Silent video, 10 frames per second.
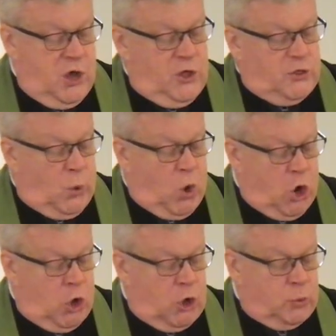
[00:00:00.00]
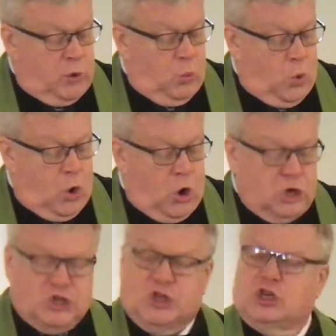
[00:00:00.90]
The world
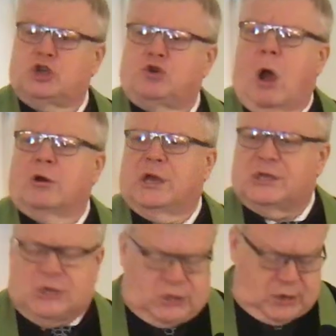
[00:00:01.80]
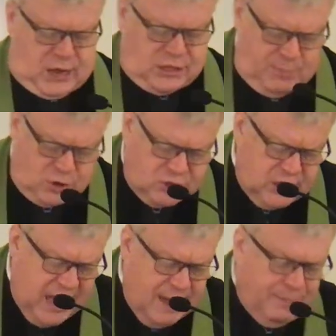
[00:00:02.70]
rewards the strongest and the most
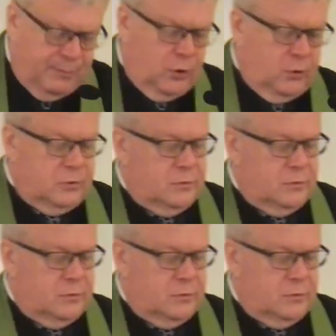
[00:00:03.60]
capable.